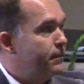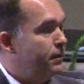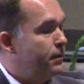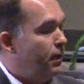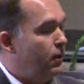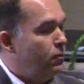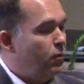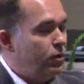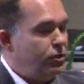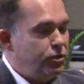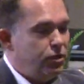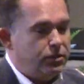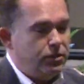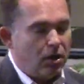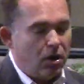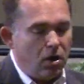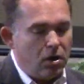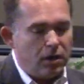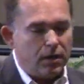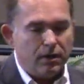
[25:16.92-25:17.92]
And what you're
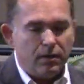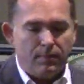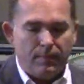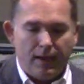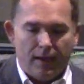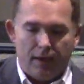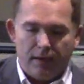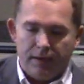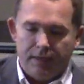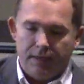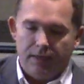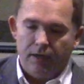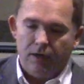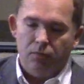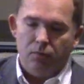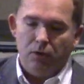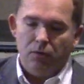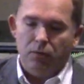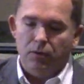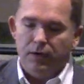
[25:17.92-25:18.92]
talking about here,
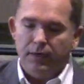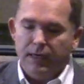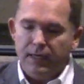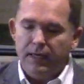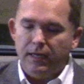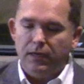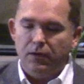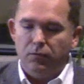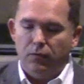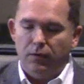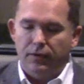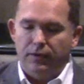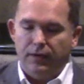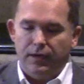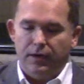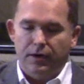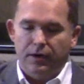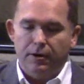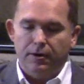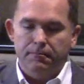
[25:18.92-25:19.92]
what we're dealing with
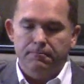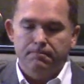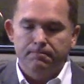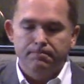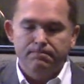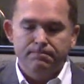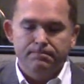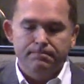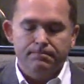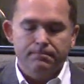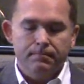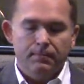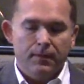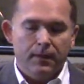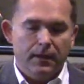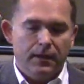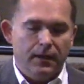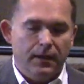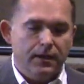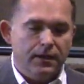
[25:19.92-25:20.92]
here,
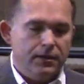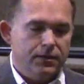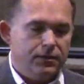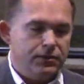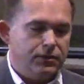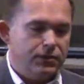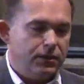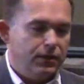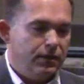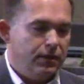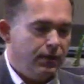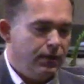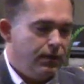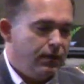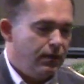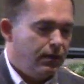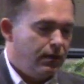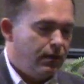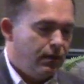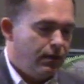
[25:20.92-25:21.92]
is
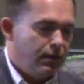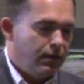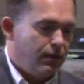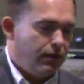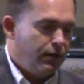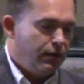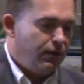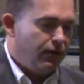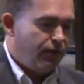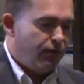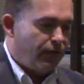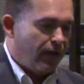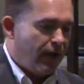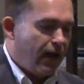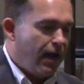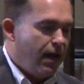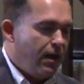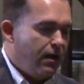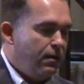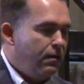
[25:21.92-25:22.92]

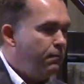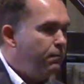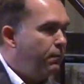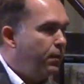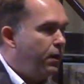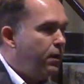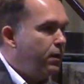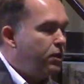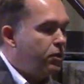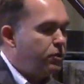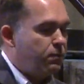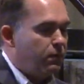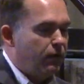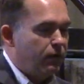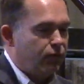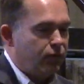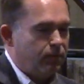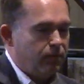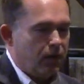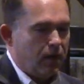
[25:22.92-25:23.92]
divine punishment
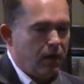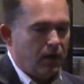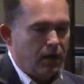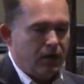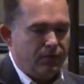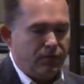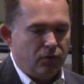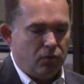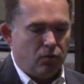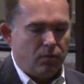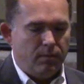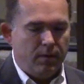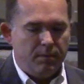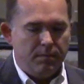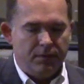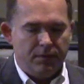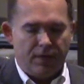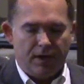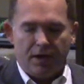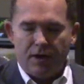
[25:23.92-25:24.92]
from God. If you
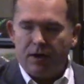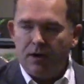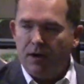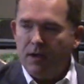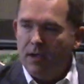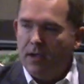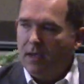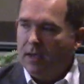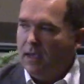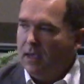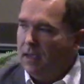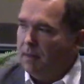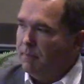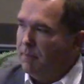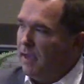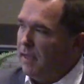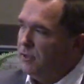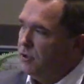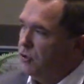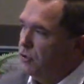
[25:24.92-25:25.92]
remember there in
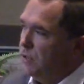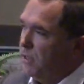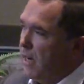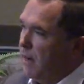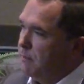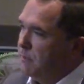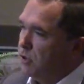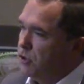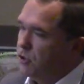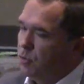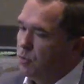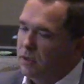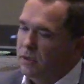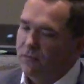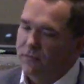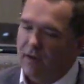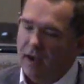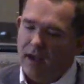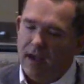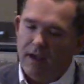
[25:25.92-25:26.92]
Matthew chapter
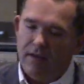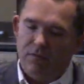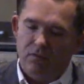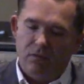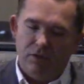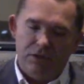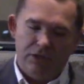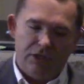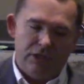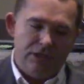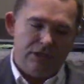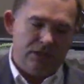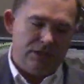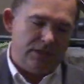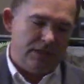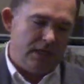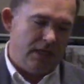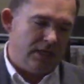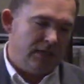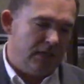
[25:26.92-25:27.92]
25, when Jesus
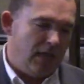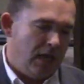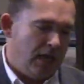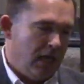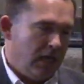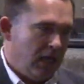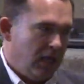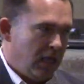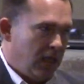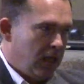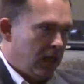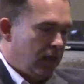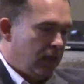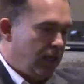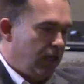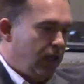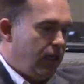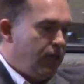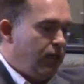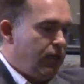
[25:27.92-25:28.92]
says,
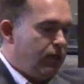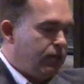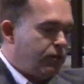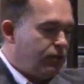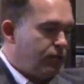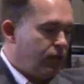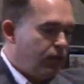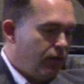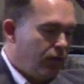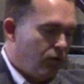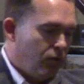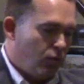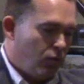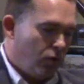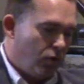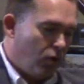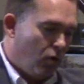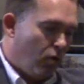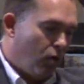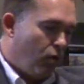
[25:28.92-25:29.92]
these will
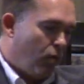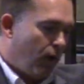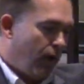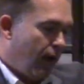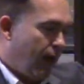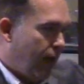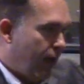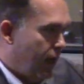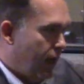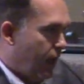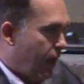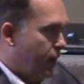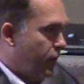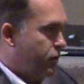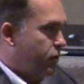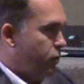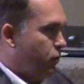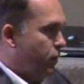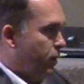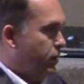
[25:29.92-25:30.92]
go away
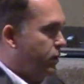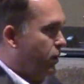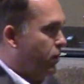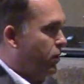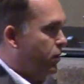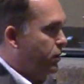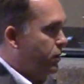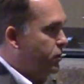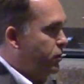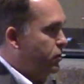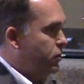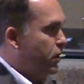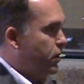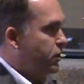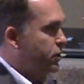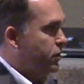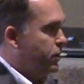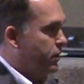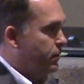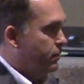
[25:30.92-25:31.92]
into eternal
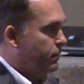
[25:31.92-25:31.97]
destruction,